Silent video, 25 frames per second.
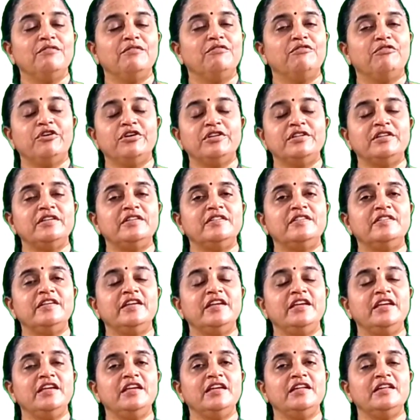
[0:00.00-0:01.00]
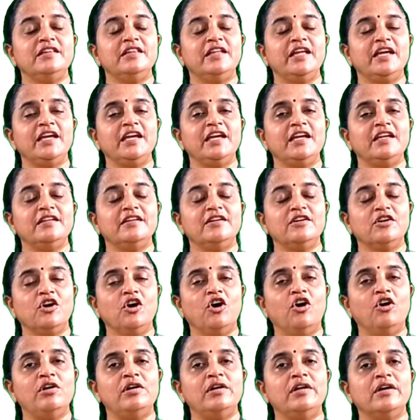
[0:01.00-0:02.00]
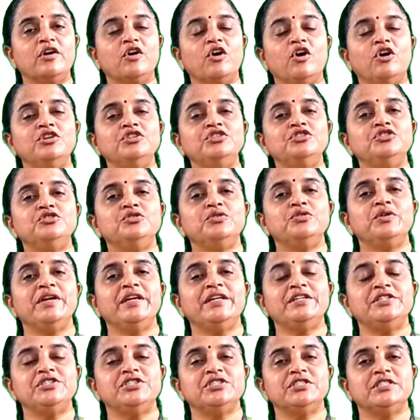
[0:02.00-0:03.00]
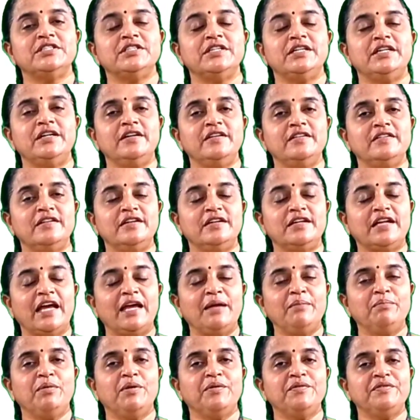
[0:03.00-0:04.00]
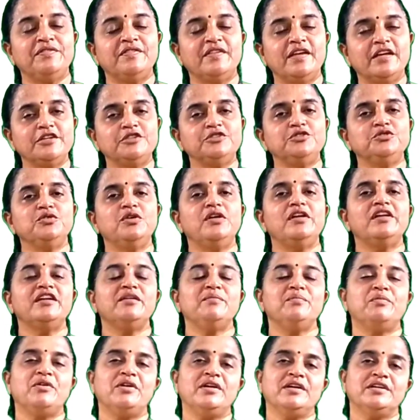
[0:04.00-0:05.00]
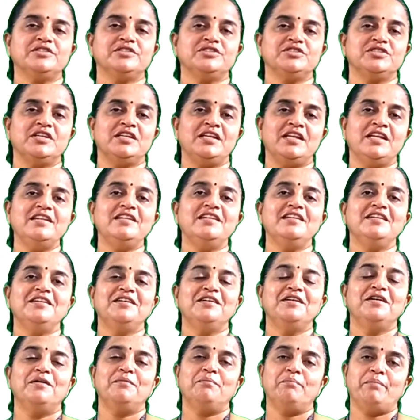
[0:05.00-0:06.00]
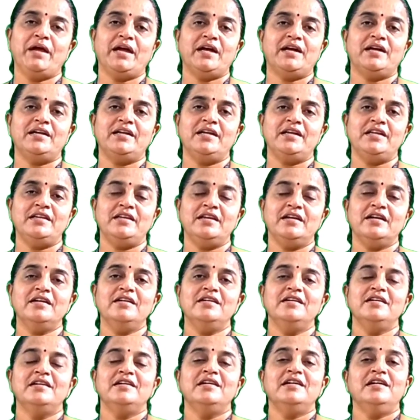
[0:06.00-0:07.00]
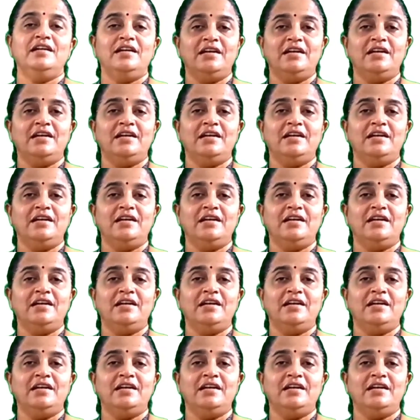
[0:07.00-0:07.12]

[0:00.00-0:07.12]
For this they called conjugation. It is a type of sexual reproduction in bacteria.